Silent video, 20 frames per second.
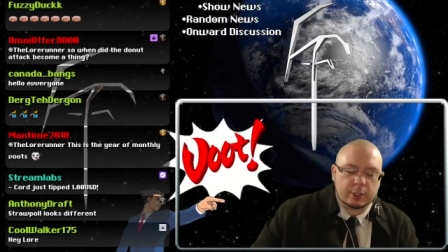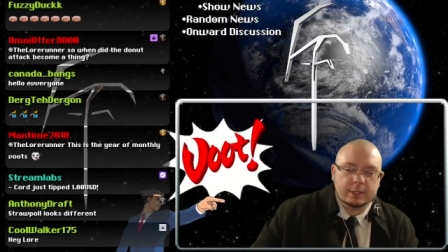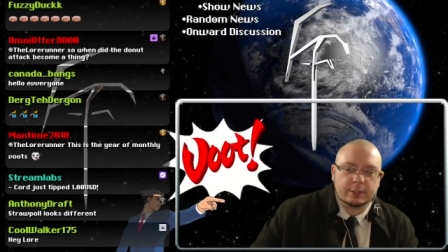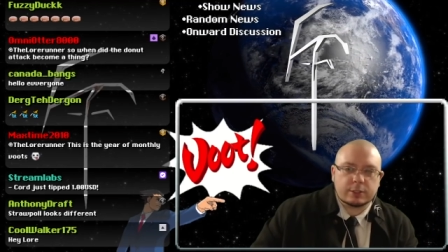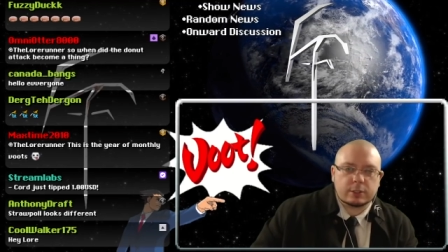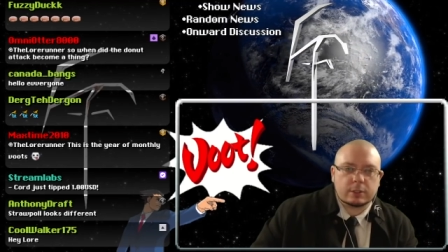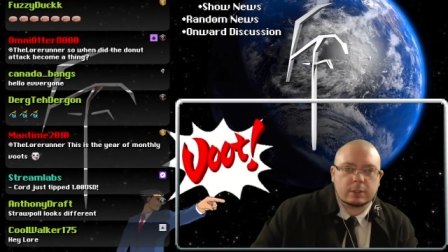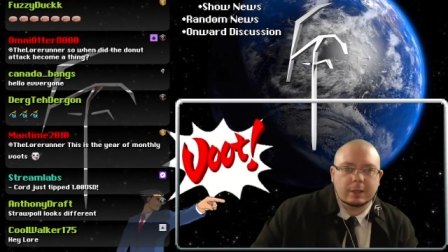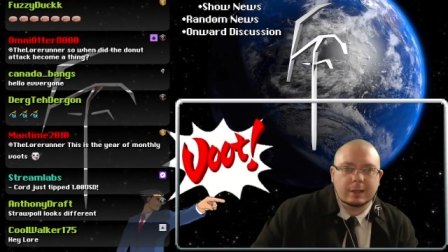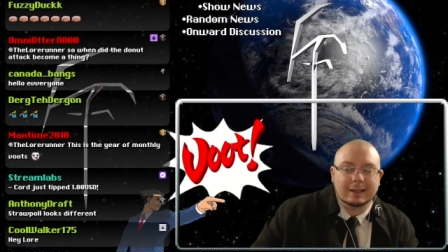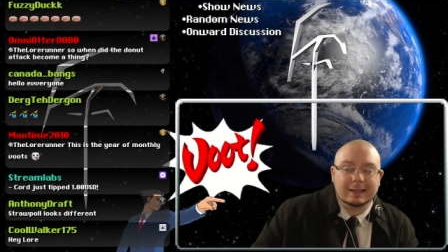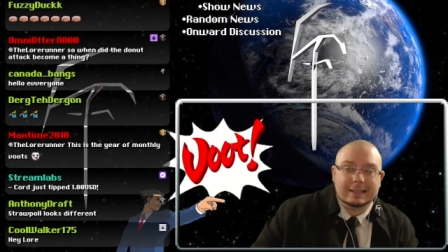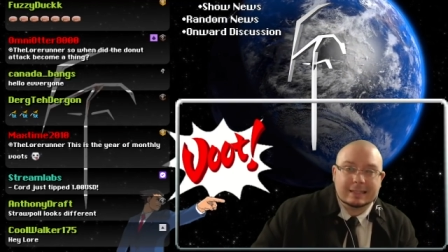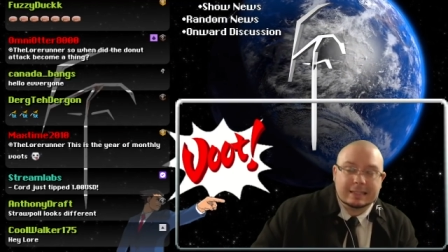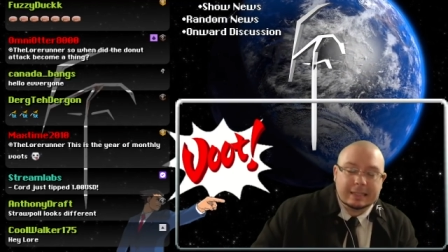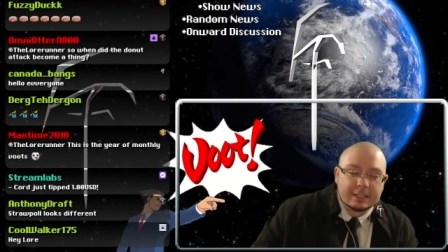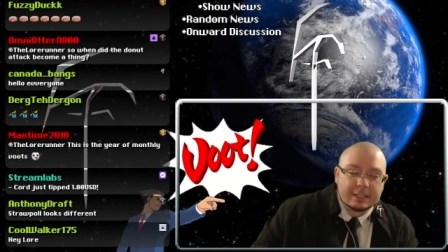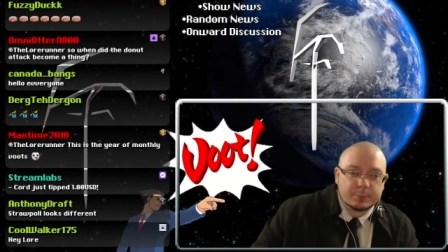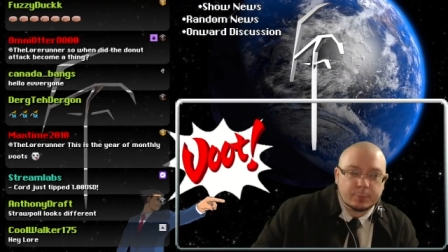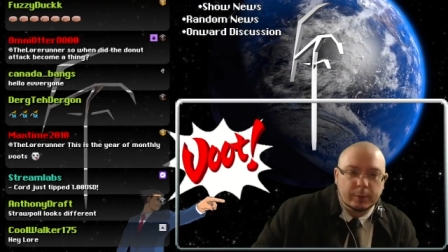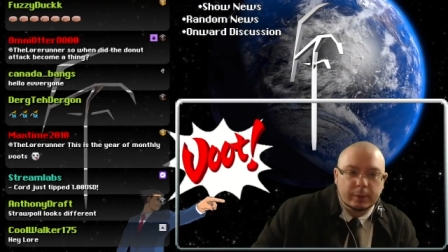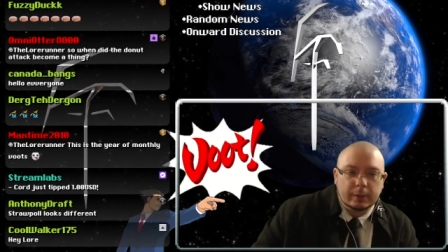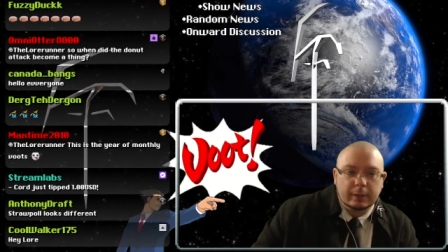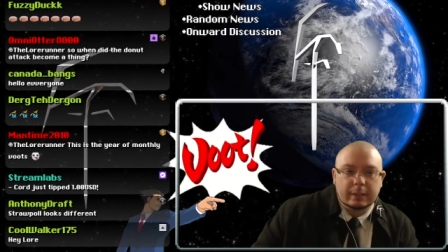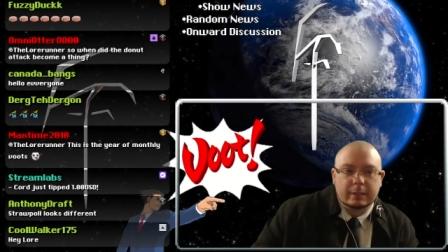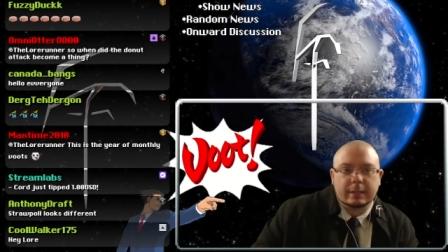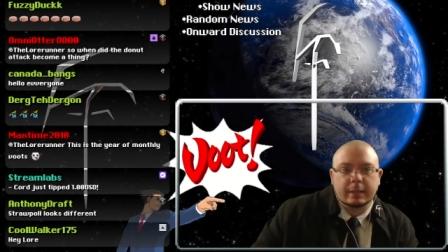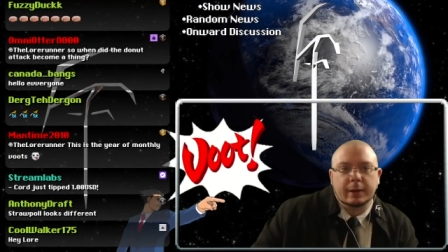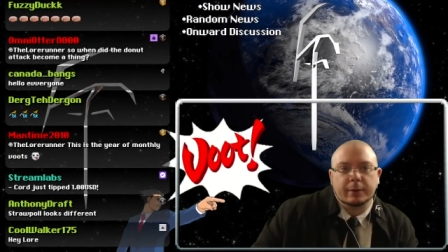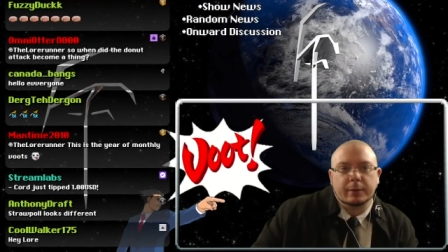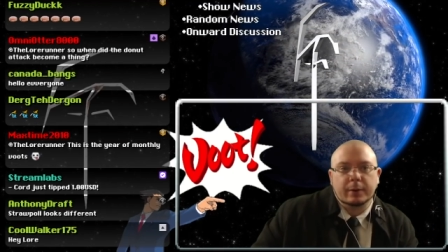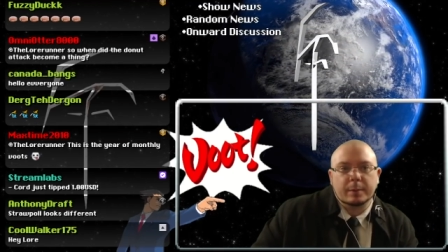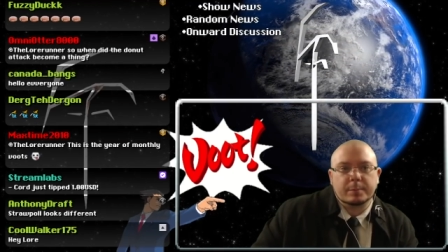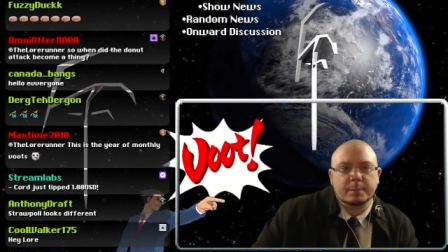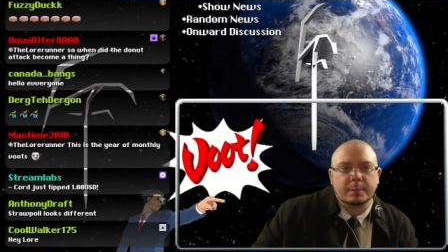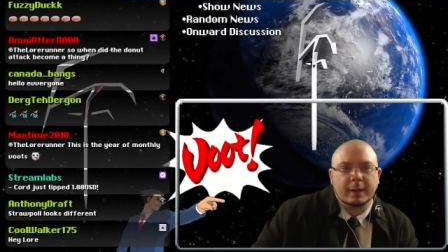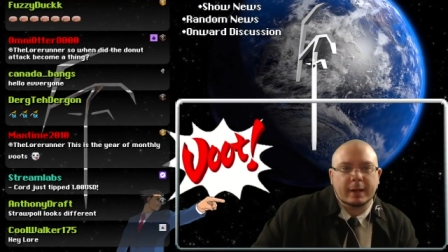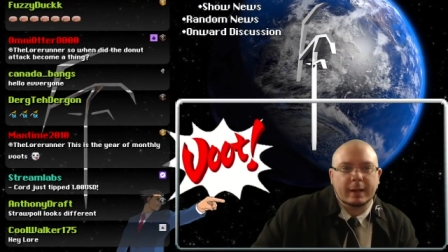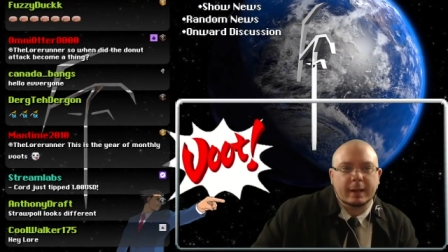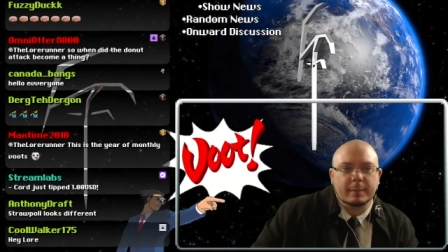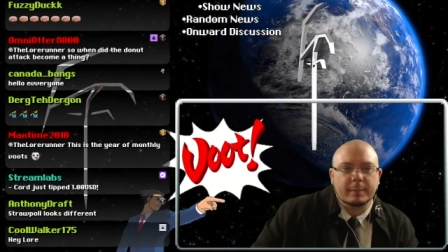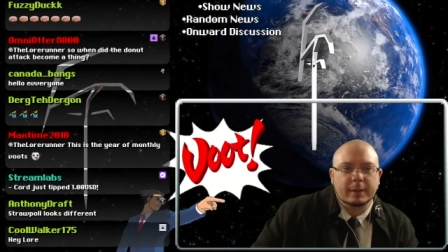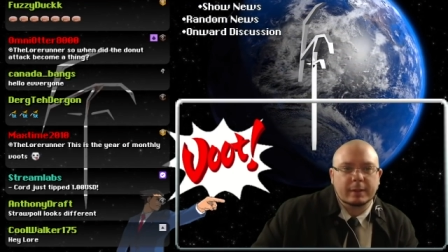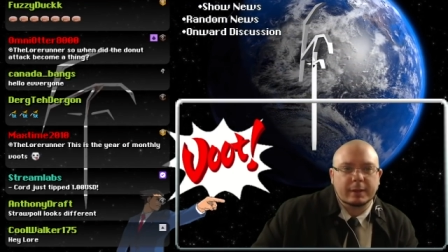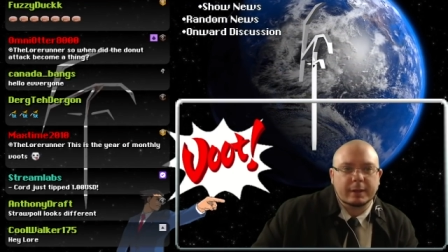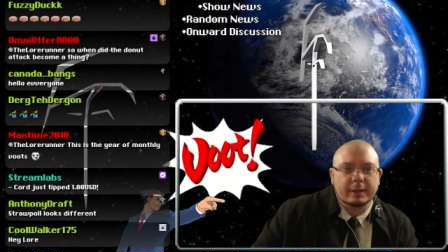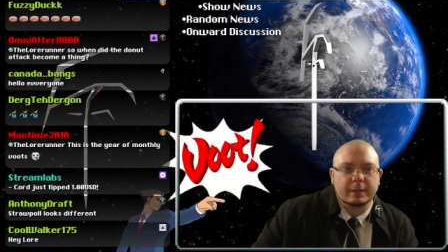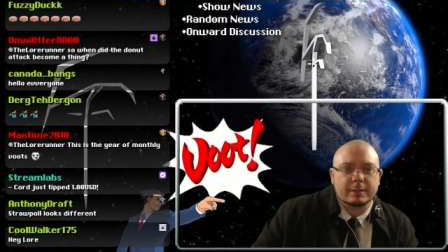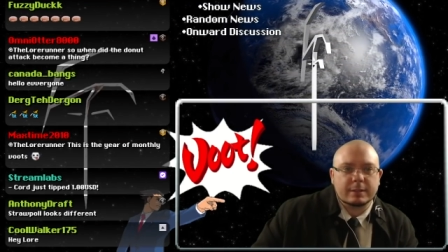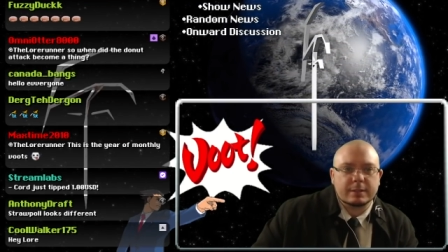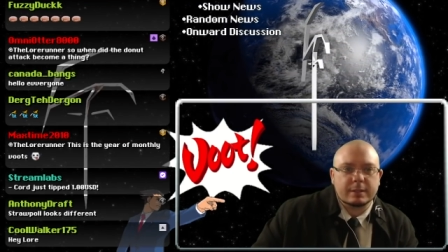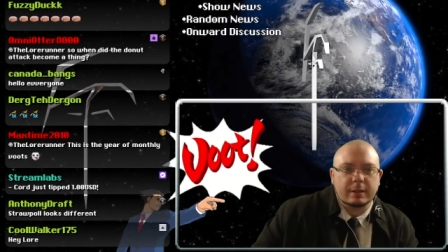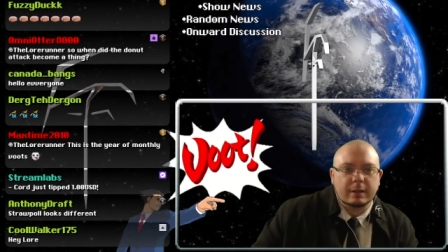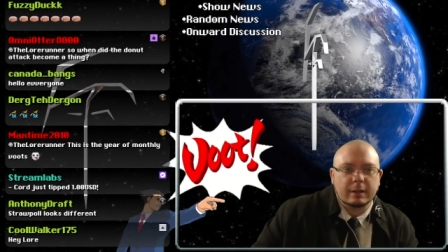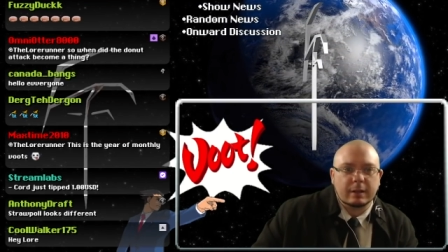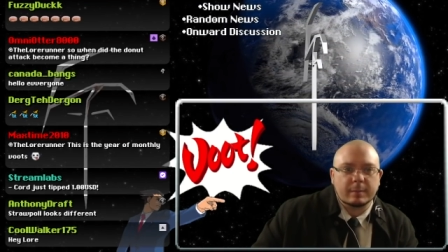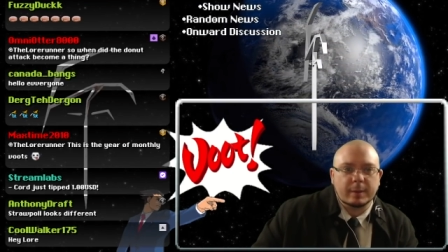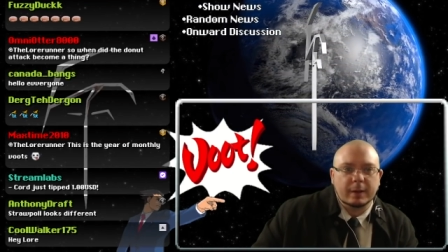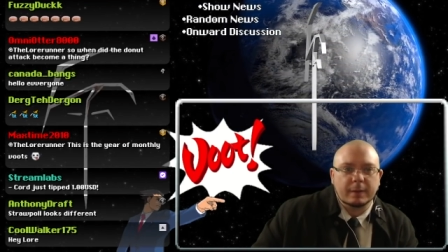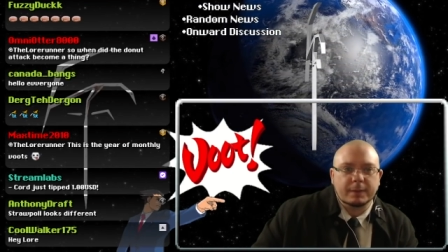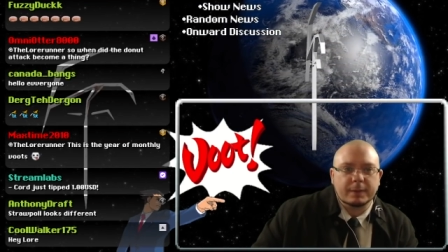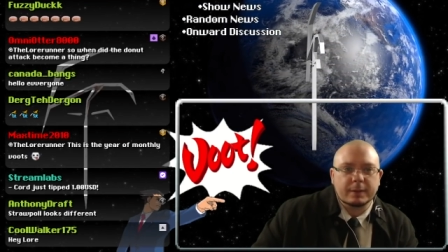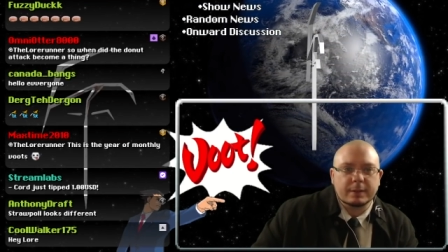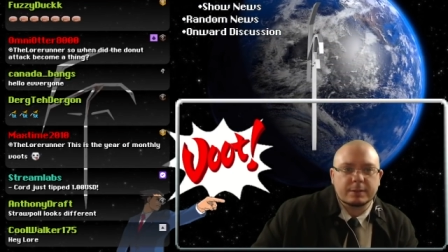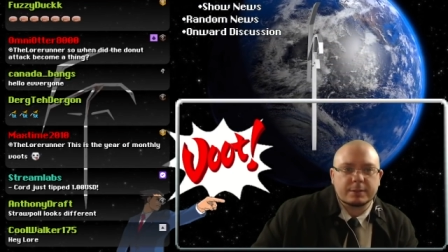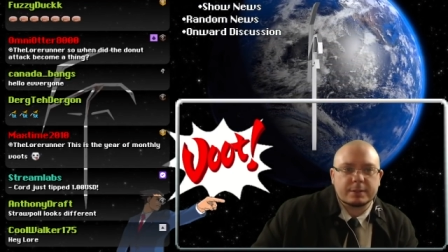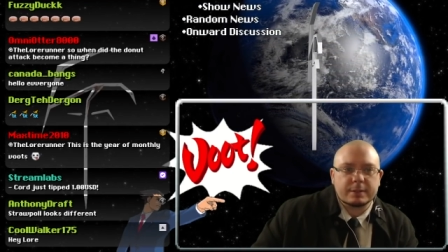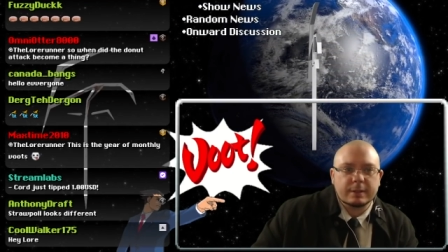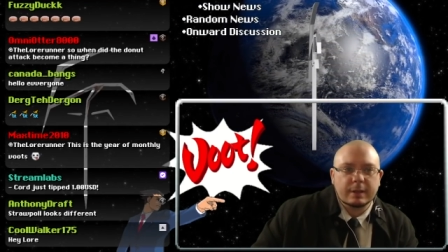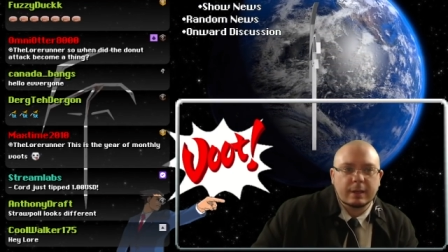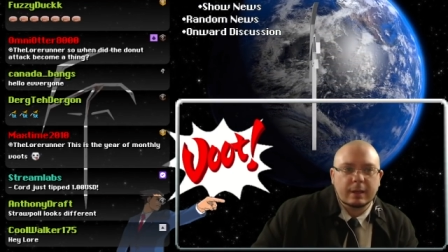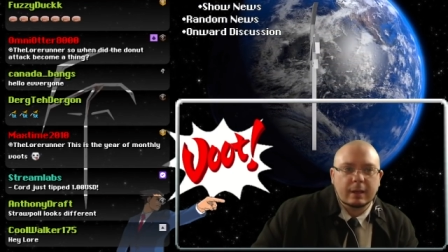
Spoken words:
is trying desperately to interrupt my ability to talk about this.